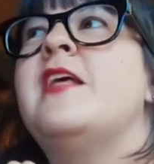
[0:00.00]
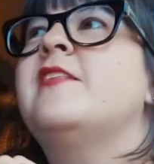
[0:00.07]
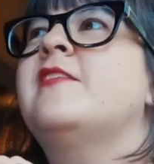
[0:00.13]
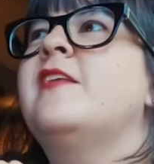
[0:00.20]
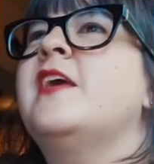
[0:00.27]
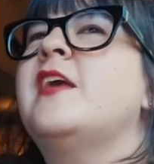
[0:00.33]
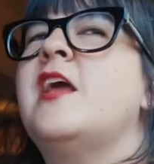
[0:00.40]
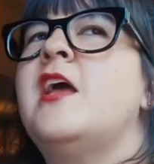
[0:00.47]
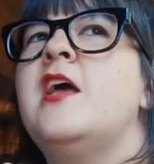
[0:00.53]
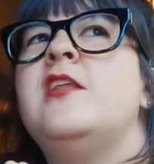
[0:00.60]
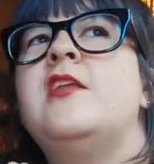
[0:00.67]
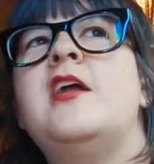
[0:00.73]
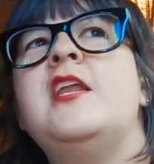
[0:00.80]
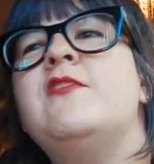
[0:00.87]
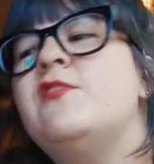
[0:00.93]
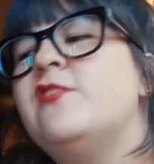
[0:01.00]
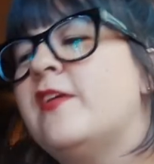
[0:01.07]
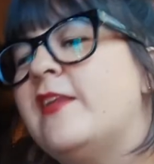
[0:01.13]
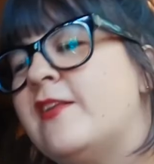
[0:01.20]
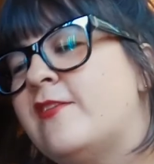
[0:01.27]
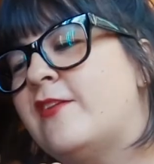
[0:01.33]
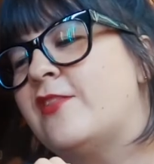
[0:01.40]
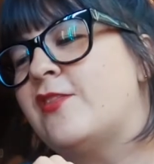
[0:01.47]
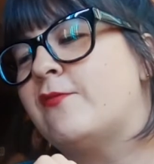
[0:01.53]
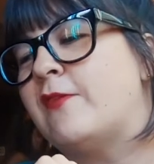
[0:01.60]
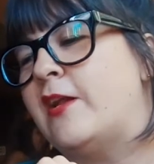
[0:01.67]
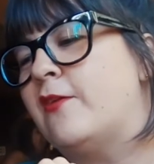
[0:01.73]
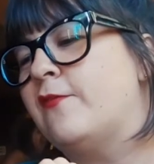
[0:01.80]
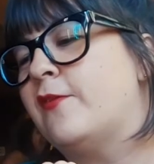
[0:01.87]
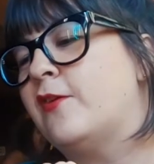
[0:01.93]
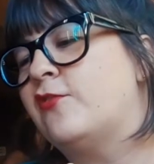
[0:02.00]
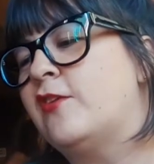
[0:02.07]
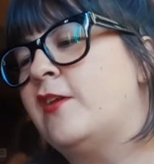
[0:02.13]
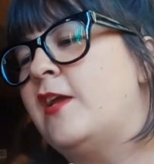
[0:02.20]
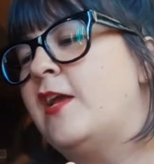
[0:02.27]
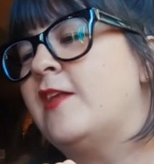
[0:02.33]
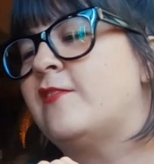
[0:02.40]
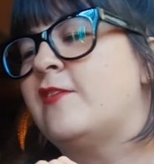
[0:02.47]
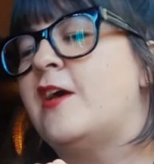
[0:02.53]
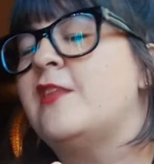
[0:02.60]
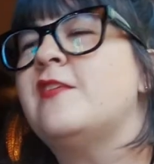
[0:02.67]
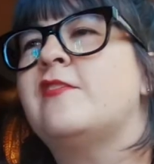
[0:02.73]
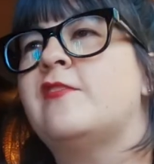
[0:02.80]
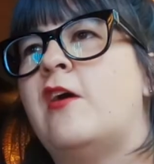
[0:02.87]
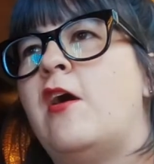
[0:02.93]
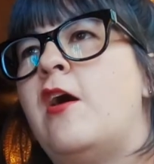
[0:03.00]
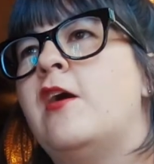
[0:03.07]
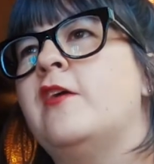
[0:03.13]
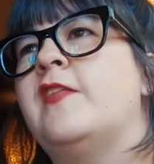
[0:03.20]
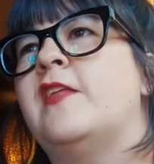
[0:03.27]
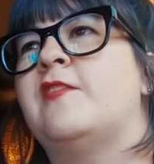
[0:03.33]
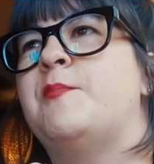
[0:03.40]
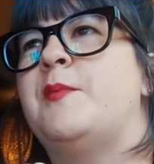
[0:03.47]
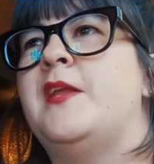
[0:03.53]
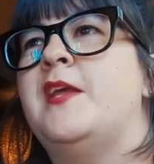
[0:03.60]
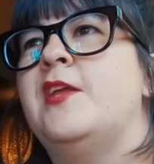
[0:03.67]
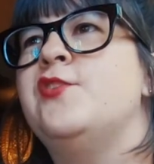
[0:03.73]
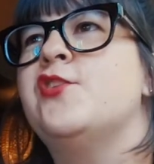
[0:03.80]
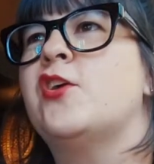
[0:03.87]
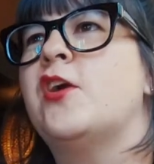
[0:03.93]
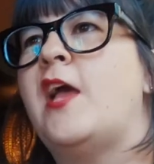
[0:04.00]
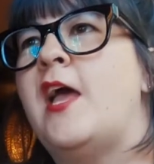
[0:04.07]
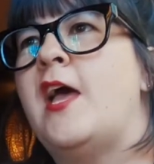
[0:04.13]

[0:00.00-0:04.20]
And it's like, not even that it's not the radio version, it's not the song that's been in your